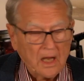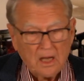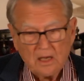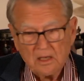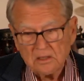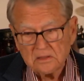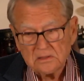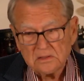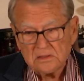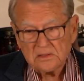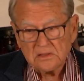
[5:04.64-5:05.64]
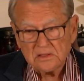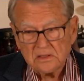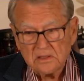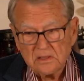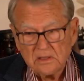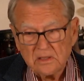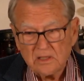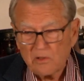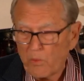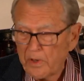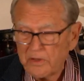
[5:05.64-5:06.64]
uh,
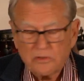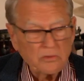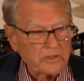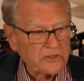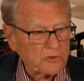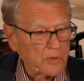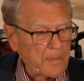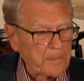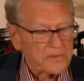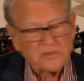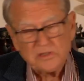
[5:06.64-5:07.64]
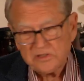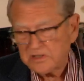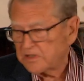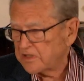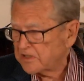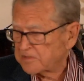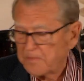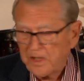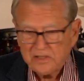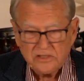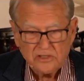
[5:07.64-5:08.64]
there are one or two discrepancies in this
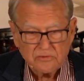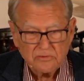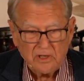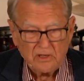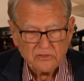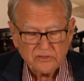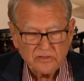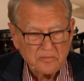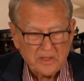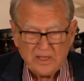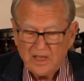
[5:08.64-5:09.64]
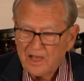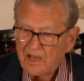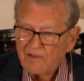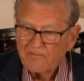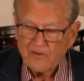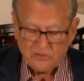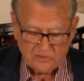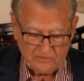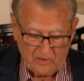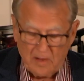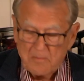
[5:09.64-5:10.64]
man's introduction to me.
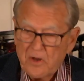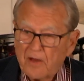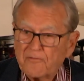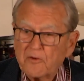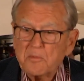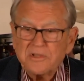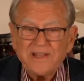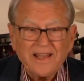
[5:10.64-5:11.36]
First of all, I'm not from